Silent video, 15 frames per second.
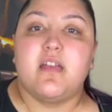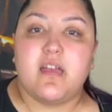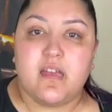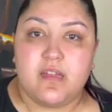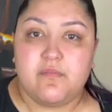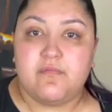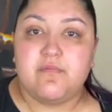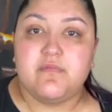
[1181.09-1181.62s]

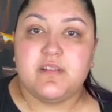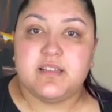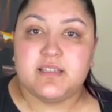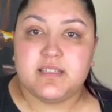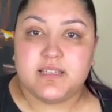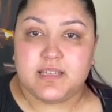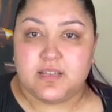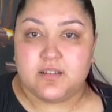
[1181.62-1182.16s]
every
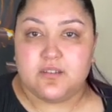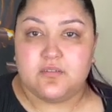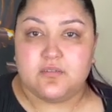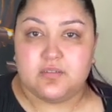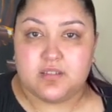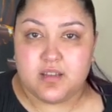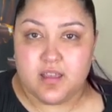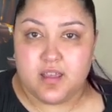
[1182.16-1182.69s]
single
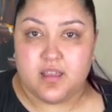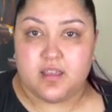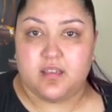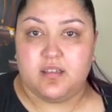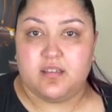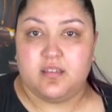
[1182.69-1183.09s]
day,